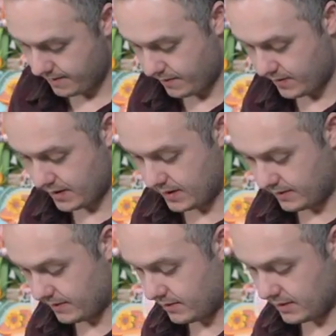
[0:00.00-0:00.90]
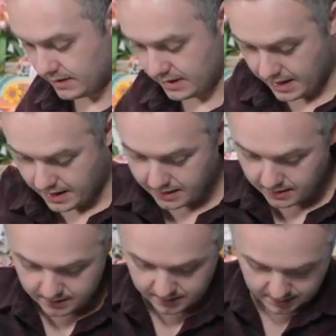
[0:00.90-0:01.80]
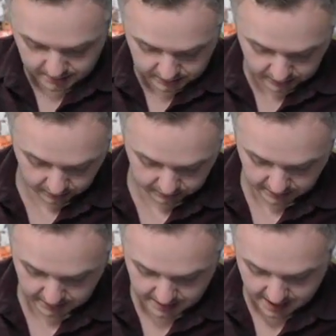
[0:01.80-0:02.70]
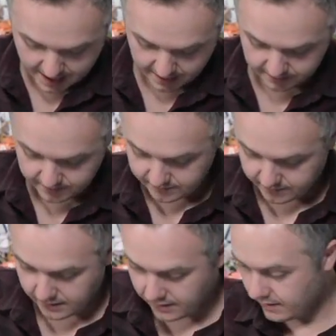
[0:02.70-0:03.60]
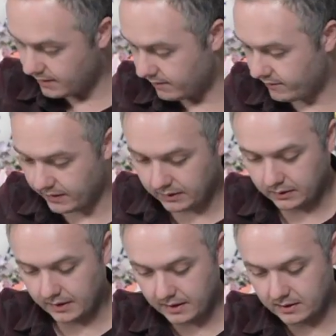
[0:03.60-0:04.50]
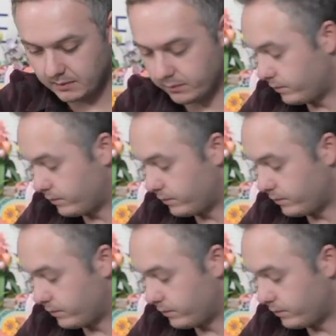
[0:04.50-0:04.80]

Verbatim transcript: But in the end, it's certainly not a very lengthy